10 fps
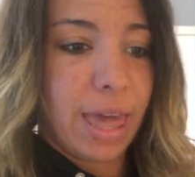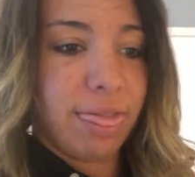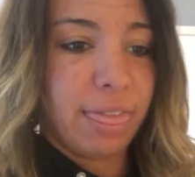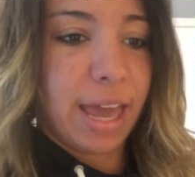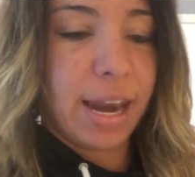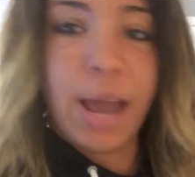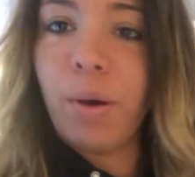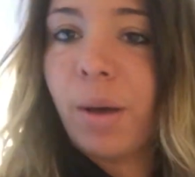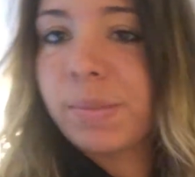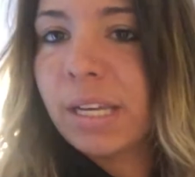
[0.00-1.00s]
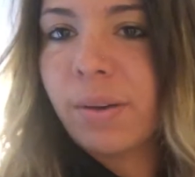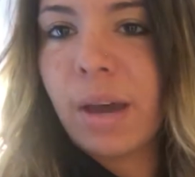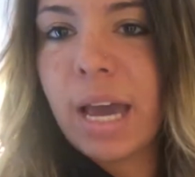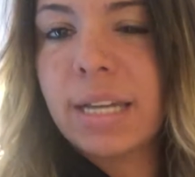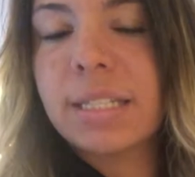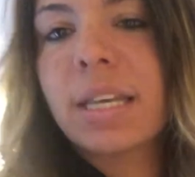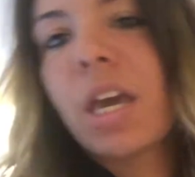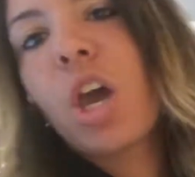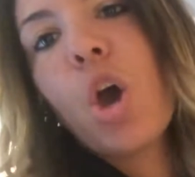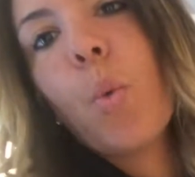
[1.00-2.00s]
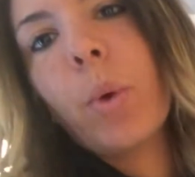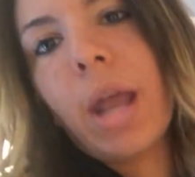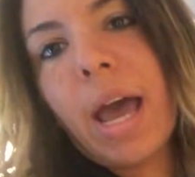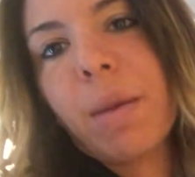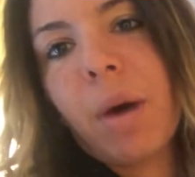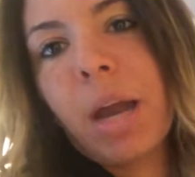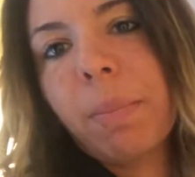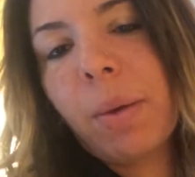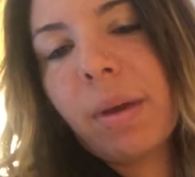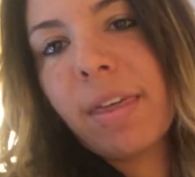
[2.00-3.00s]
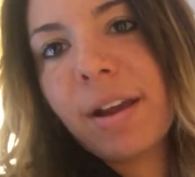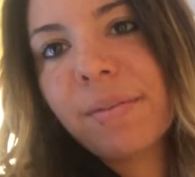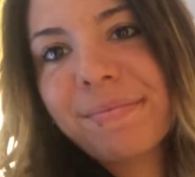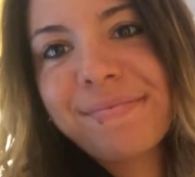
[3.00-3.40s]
and then I will update you guys when I am on my way there.